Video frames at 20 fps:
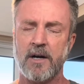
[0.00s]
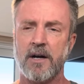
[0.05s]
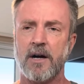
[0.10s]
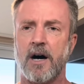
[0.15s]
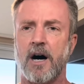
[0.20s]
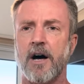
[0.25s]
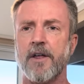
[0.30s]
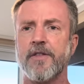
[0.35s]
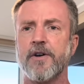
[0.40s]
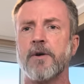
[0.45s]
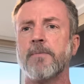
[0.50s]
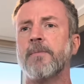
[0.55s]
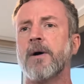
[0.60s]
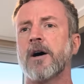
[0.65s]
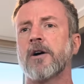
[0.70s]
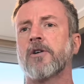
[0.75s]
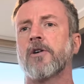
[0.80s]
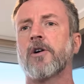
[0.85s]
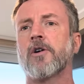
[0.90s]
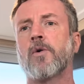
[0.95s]
Other
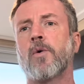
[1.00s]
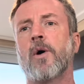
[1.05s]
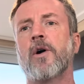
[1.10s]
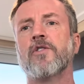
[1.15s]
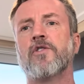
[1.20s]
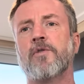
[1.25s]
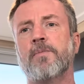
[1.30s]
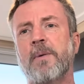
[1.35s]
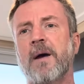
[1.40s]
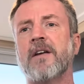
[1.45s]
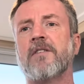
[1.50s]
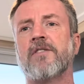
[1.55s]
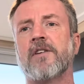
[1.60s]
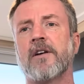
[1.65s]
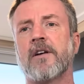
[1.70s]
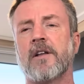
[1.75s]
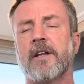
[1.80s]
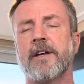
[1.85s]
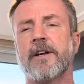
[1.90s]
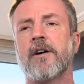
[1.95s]
Munger quotes
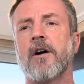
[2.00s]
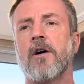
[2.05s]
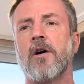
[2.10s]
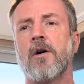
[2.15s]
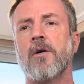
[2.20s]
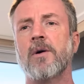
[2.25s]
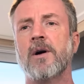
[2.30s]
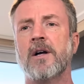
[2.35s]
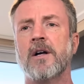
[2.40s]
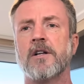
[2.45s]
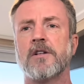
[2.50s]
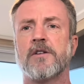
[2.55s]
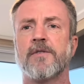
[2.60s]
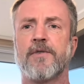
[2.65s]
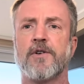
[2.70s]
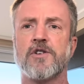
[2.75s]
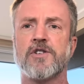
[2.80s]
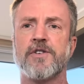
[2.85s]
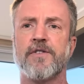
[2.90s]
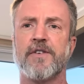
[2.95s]
basically go
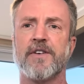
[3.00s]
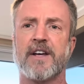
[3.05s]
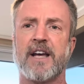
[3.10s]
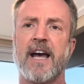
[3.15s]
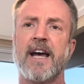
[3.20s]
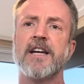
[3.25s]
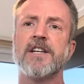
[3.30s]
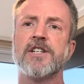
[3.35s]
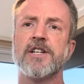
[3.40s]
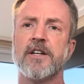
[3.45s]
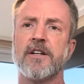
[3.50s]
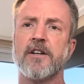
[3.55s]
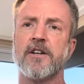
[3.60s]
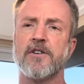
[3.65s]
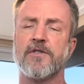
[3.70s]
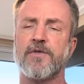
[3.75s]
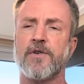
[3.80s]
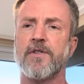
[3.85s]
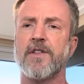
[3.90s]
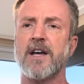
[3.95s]
diversification
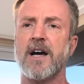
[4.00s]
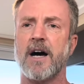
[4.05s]
is for the